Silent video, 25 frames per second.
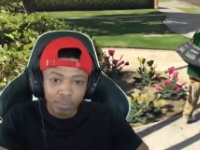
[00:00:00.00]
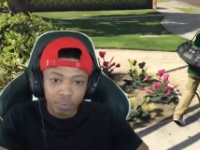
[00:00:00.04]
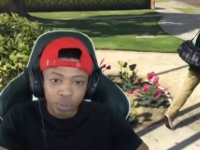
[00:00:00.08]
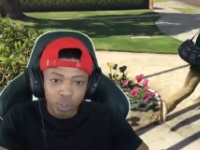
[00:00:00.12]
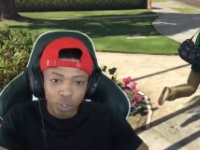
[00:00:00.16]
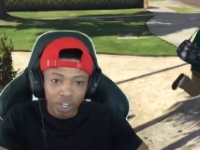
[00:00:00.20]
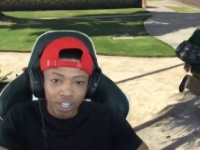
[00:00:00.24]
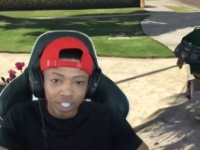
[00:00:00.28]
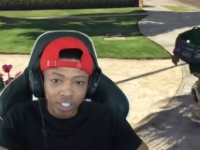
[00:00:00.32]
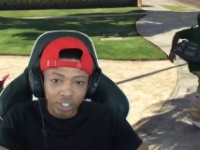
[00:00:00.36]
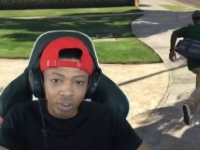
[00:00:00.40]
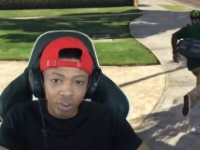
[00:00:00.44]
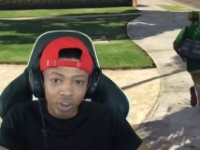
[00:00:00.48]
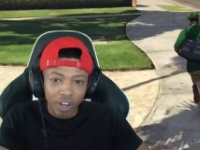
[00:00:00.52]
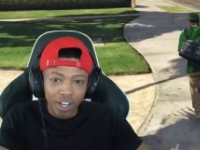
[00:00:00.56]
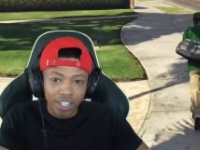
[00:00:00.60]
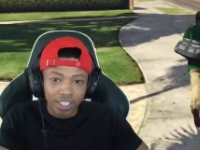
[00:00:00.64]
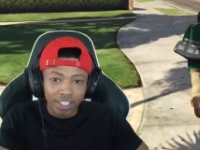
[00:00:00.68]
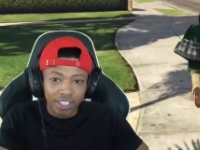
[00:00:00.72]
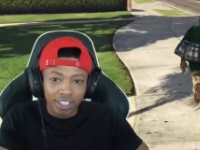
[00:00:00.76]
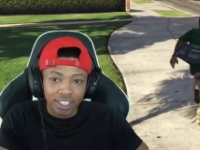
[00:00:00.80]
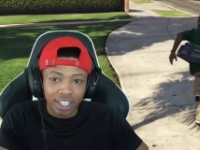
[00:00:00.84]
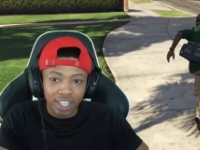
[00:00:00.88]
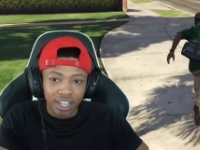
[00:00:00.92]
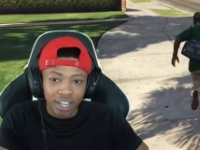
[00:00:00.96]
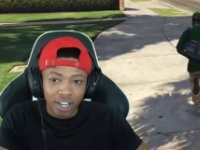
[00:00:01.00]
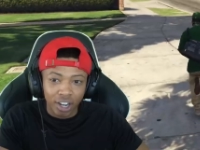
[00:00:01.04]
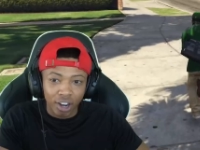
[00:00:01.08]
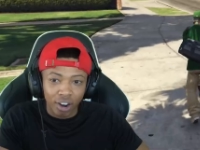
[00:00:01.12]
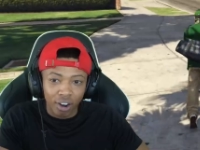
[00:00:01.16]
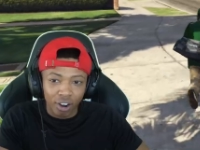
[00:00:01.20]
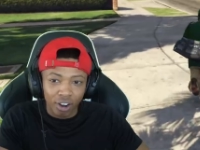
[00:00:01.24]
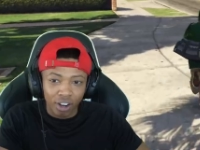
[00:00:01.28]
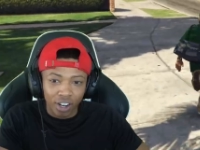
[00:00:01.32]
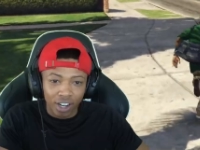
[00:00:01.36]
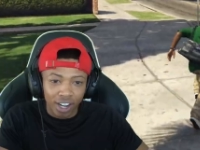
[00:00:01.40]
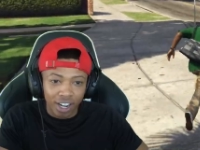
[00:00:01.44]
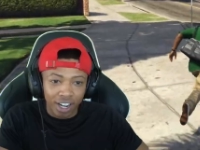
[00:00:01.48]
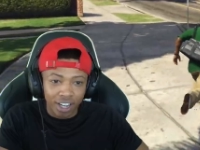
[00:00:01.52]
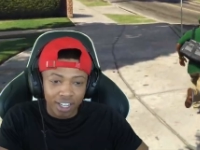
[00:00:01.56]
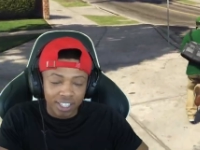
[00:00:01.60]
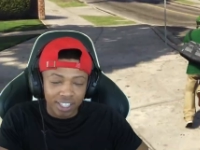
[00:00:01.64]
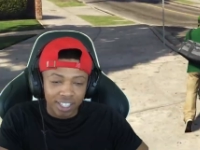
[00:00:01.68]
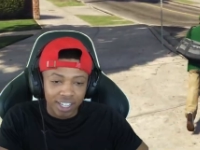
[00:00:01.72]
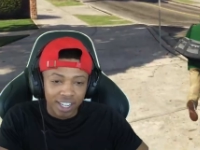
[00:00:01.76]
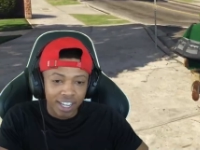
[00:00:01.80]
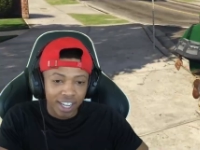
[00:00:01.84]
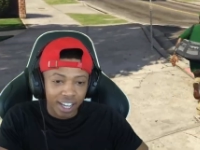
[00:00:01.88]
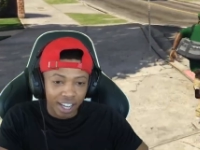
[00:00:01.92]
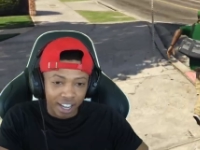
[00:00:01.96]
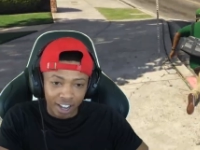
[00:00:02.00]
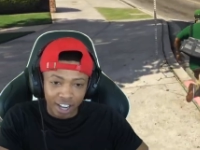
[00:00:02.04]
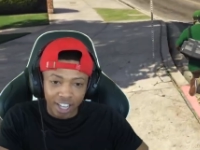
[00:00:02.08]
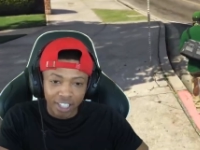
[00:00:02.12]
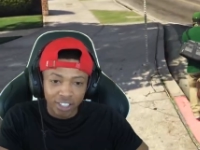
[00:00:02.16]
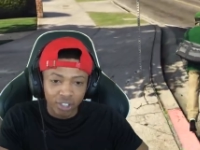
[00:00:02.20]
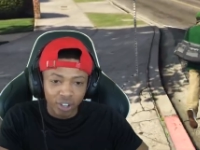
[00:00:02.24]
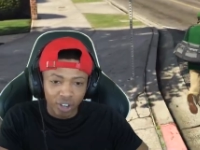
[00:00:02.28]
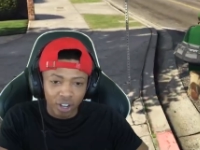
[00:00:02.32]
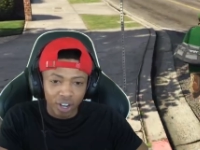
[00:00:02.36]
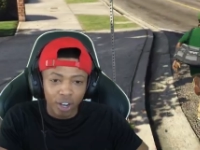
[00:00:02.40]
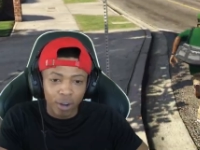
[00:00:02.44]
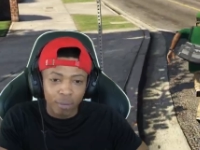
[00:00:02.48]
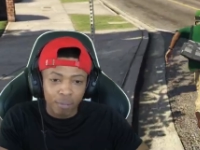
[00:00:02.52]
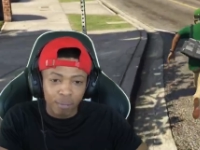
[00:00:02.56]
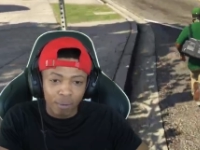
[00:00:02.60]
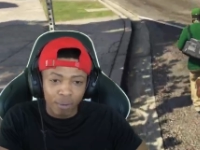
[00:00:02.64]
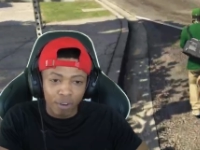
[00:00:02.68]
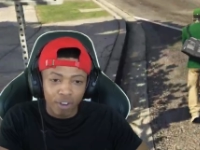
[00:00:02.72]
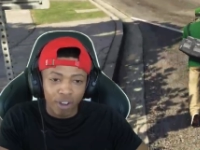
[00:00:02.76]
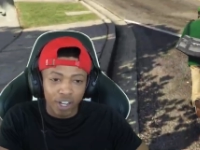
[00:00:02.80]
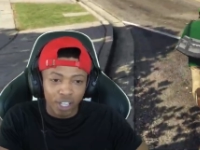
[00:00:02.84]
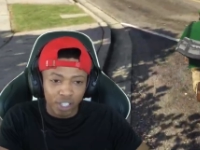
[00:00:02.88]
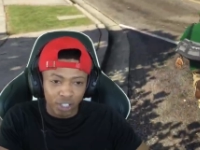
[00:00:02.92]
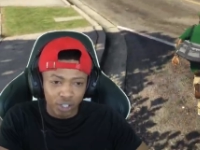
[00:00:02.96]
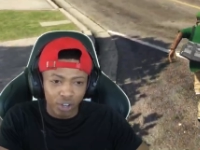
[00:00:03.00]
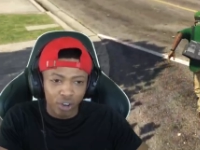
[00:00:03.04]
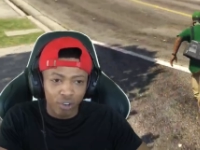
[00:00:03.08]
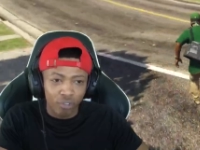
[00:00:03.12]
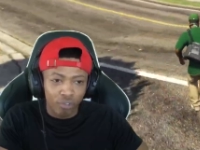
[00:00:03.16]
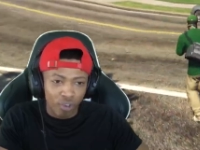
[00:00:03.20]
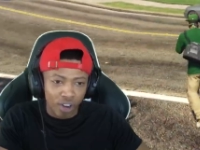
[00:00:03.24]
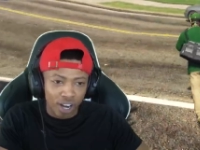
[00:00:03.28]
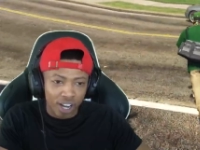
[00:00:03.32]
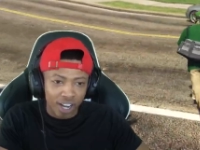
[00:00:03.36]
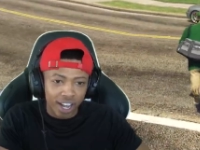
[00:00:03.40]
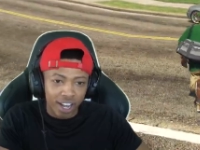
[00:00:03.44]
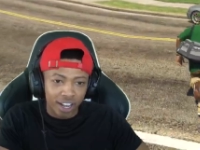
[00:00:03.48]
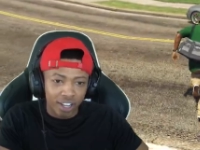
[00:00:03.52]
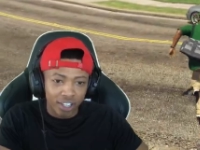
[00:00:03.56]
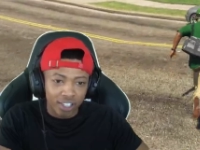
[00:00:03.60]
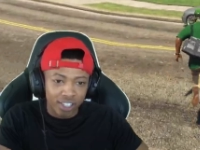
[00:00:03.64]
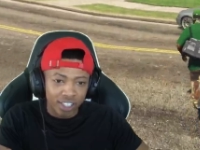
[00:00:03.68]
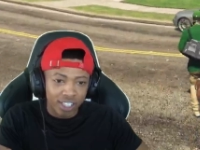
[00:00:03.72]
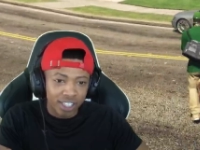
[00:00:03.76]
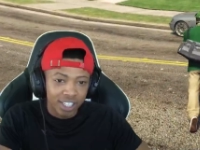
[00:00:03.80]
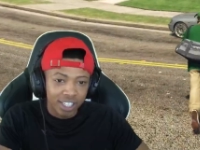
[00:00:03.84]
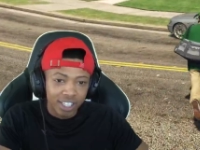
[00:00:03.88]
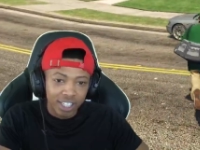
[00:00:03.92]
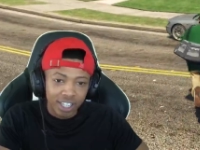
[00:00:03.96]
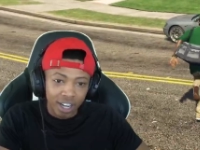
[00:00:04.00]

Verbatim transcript: So let's go ahead and steal a car, guys. Yeah, let's go to Lamar, let's go to Franklin house.